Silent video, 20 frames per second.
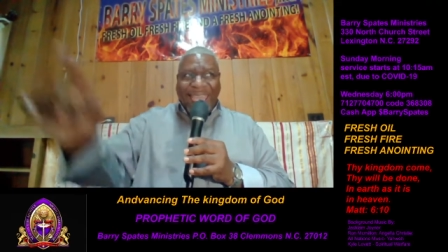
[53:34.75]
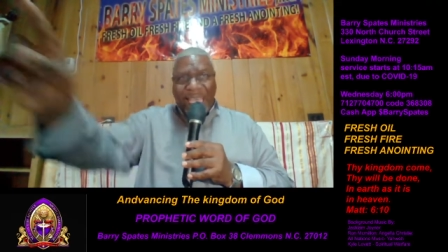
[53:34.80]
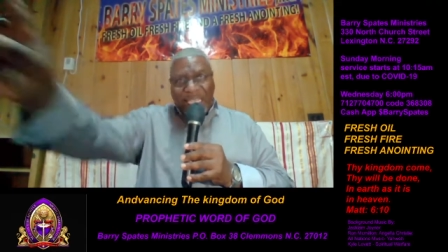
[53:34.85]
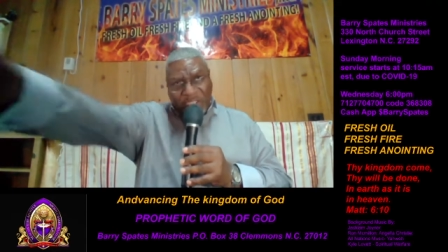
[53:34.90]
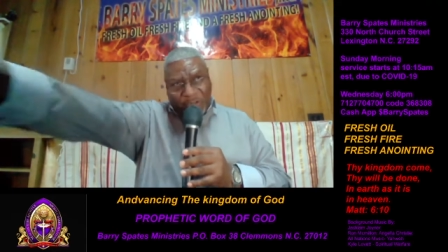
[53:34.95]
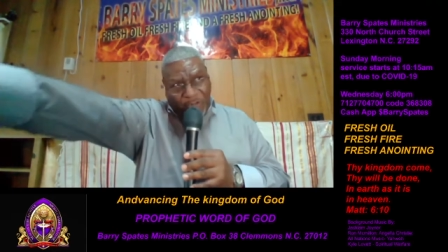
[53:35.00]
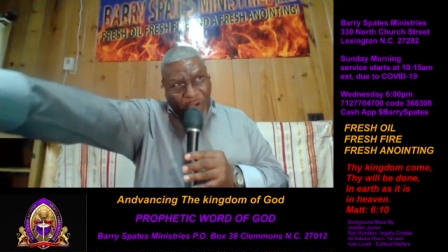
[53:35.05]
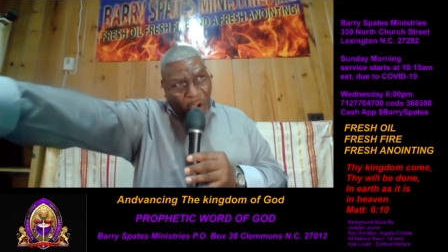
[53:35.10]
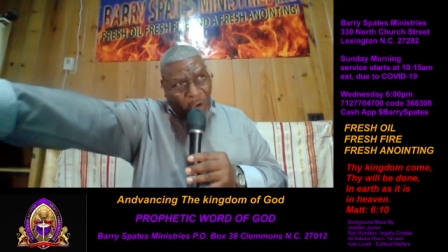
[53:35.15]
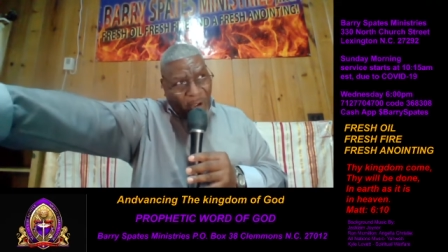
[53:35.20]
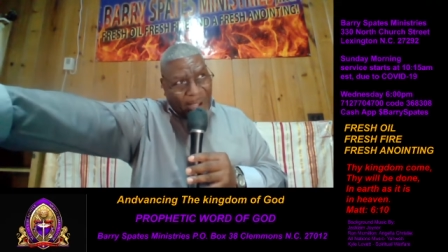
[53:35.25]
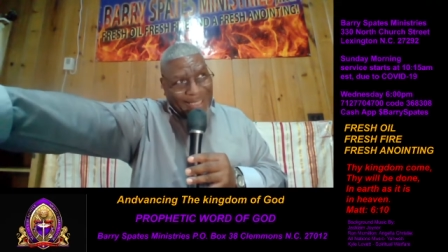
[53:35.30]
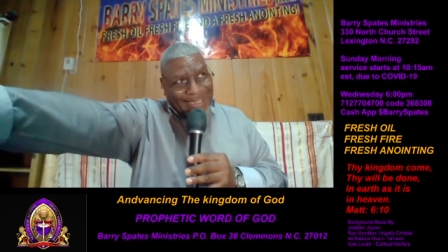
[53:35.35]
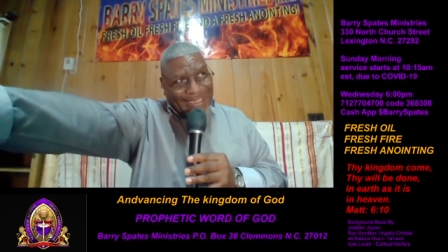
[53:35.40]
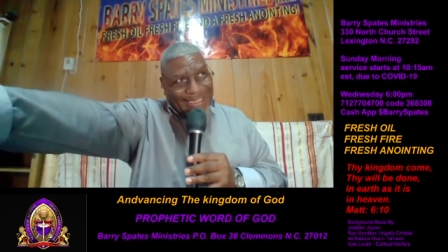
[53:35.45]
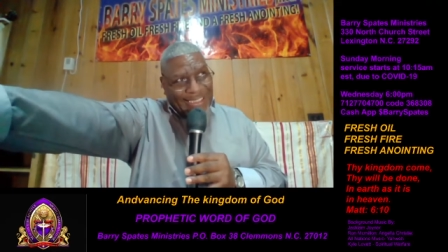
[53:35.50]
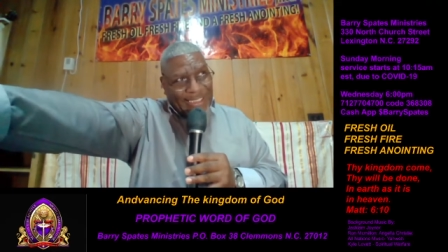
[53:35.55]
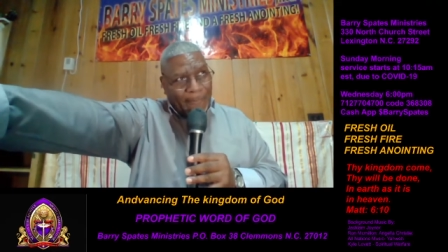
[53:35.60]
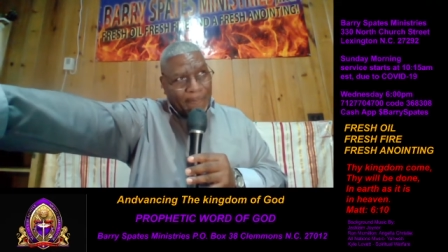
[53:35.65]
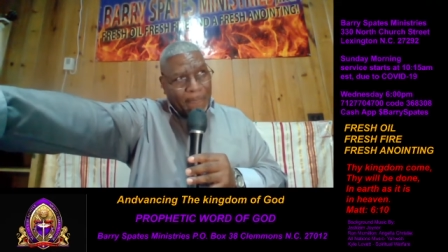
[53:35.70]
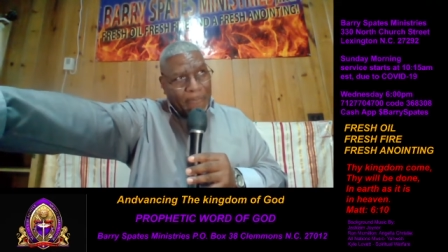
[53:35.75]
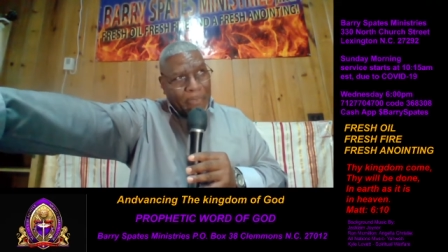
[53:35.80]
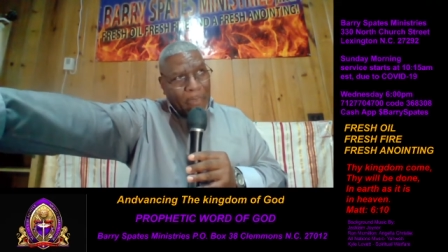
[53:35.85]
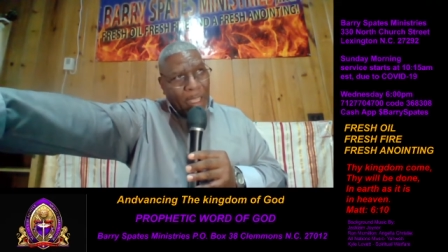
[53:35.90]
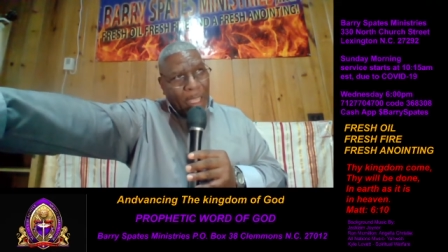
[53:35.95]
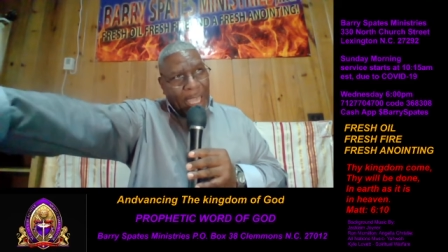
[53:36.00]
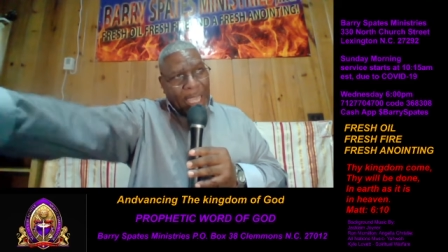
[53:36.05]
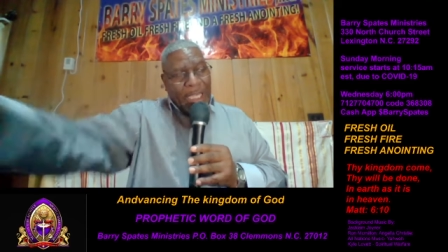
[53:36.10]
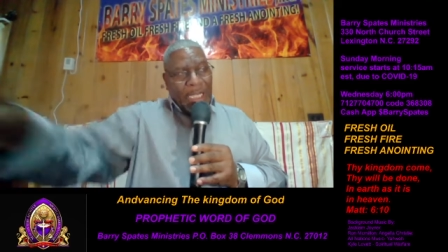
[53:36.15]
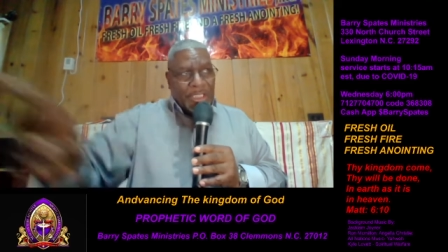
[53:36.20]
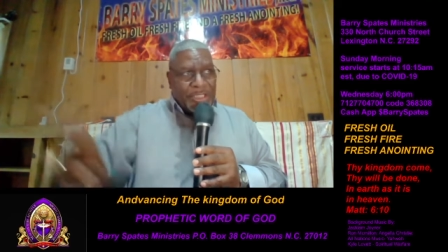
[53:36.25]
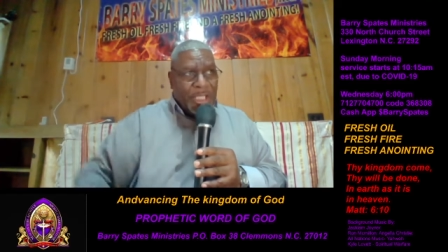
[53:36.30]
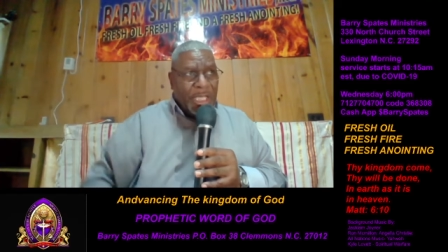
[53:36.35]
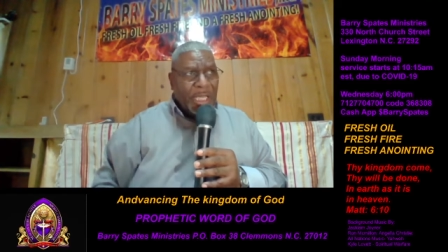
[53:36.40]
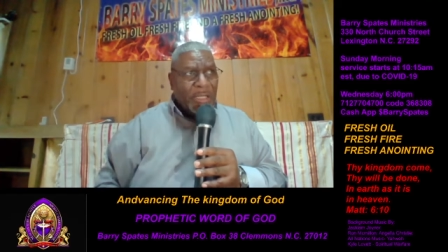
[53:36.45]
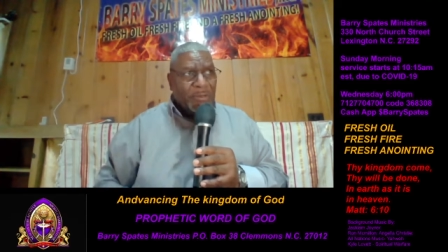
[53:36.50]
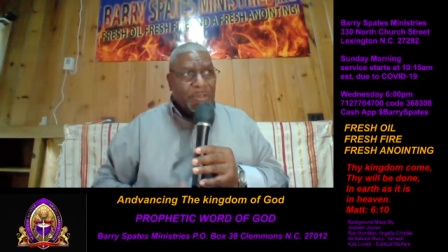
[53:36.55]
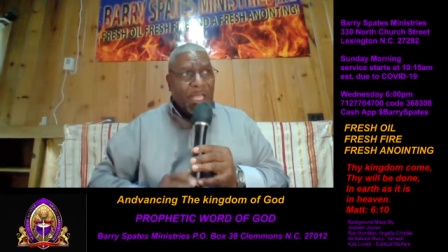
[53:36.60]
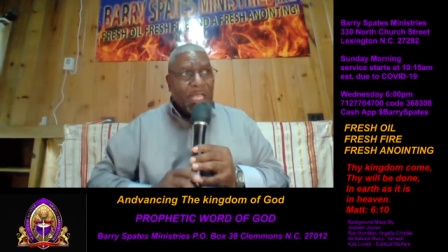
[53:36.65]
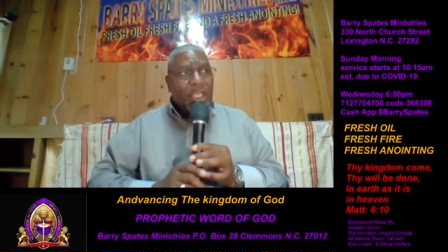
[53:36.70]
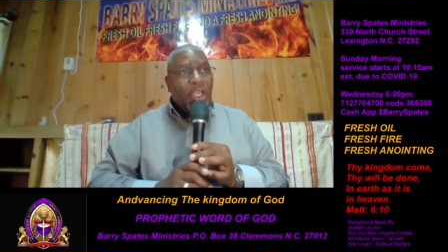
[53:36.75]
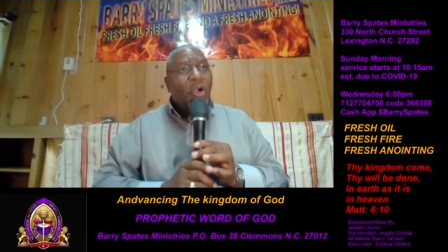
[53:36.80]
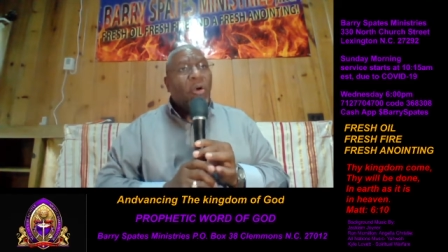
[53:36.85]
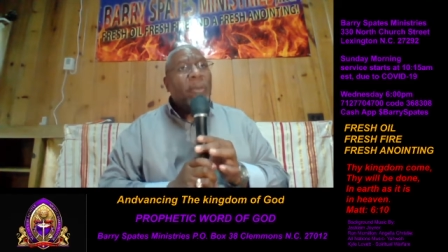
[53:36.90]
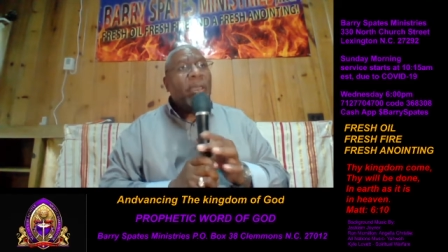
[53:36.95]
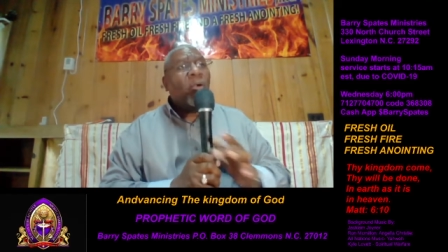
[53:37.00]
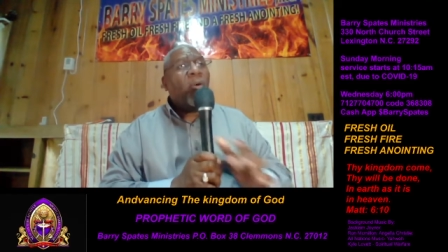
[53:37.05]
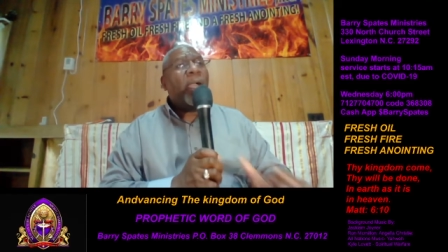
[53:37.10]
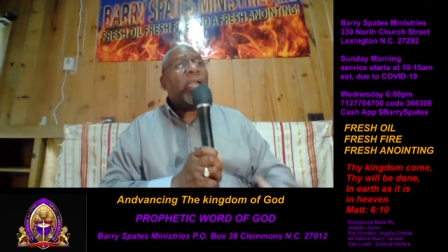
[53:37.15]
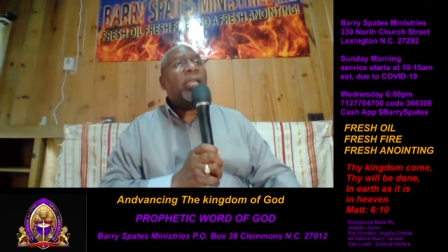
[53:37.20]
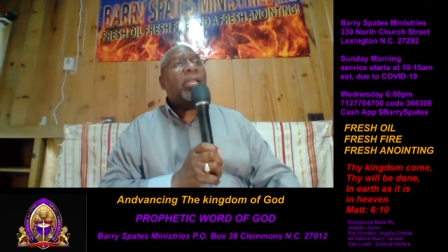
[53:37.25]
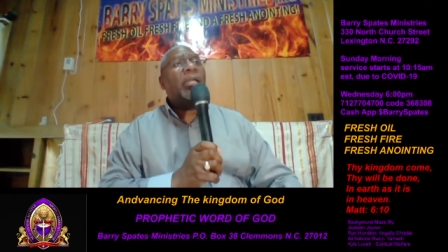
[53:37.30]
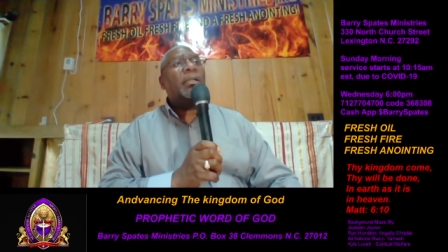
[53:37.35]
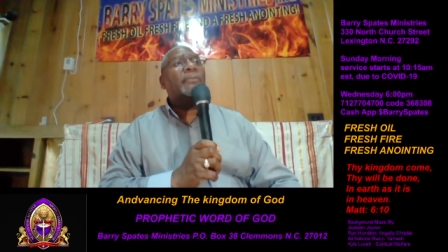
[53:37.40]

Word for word: his voice. And until then, you'll be waiting.